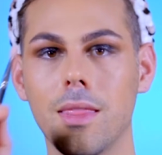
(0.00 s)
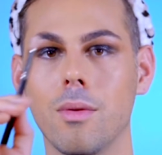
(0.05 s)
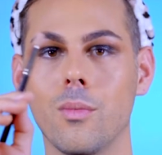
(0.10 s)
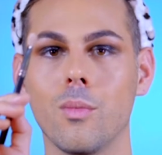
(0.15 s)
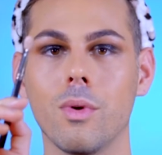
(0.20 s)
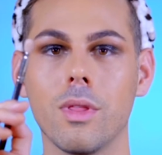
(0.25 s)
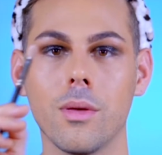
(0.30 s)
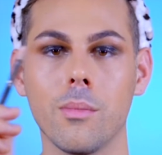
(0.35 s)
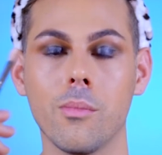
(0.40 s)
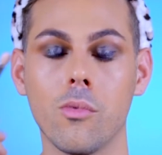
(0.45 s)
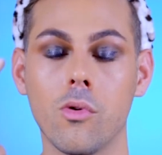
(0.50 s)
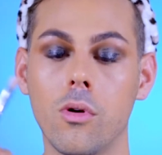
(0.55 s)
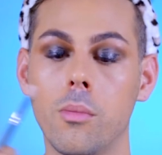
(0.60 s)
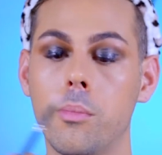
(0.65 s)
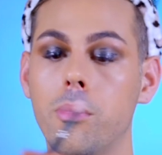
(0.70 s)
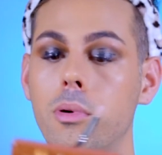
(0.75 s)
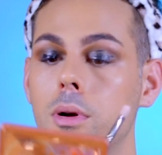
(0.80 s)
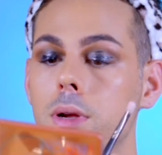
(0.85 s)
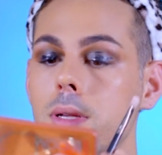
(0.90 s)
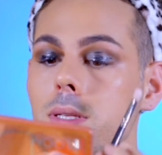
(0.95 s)
then with a more
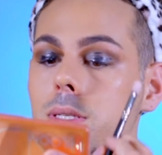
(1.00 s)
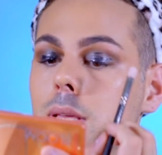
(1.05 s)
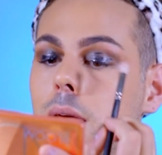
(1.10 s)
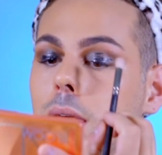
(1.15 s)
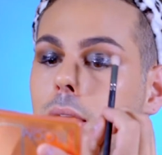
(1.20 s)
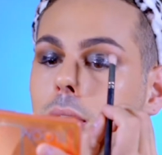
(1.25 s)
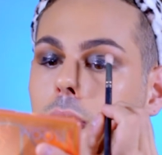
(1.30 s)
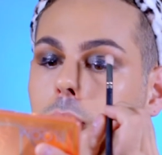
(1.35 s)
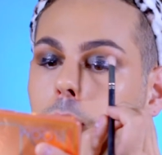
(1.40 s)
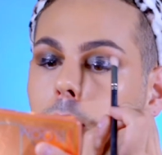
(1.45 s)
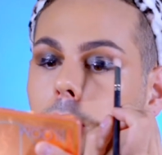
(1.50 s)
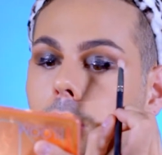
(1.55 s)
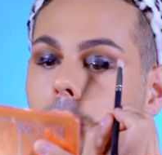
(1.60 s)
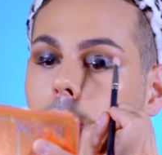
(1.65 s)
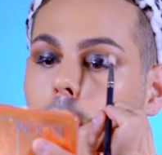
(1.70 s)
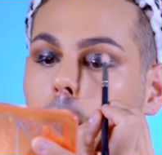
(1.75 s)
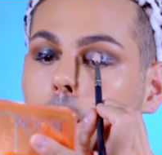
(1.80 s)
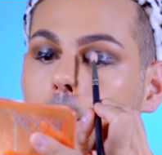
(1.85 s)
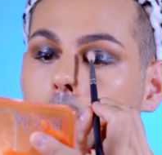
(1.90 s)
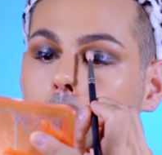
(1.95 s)
precise
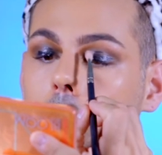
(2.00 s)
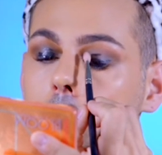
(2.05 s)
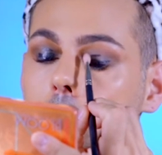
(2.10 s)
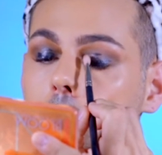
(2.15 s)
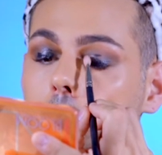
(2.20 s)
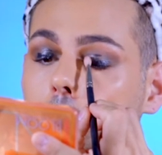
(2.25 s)
blending brush,